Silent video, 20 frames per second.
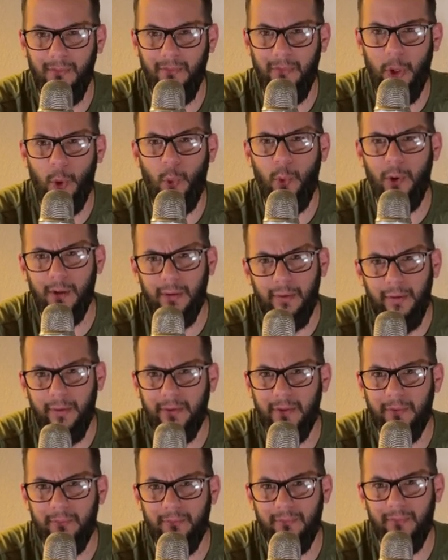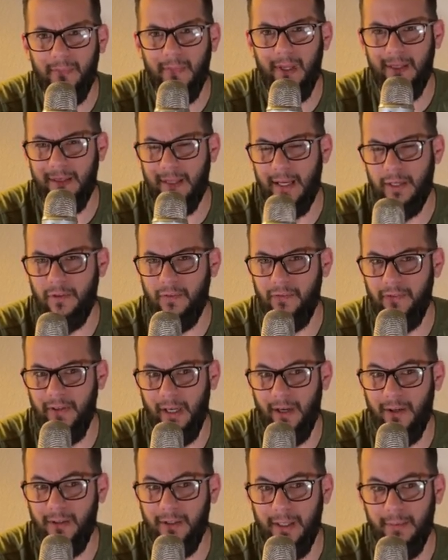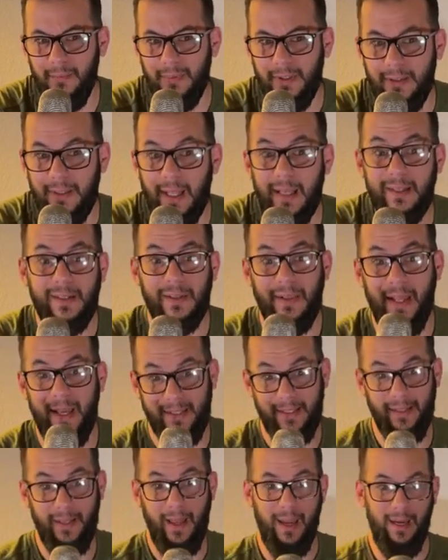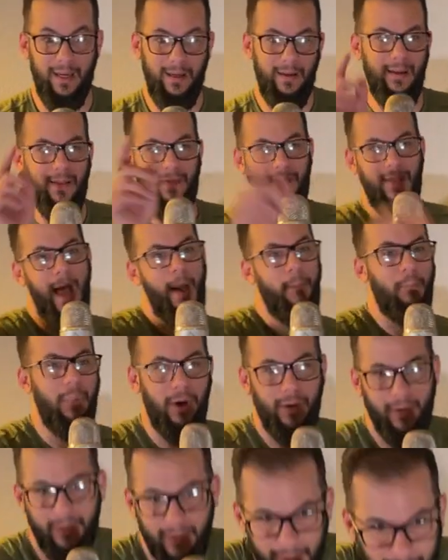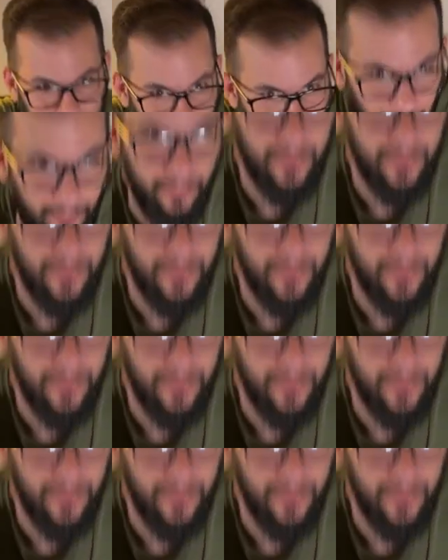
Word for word: The world is at your fingertips. That's the last line in that part of the script.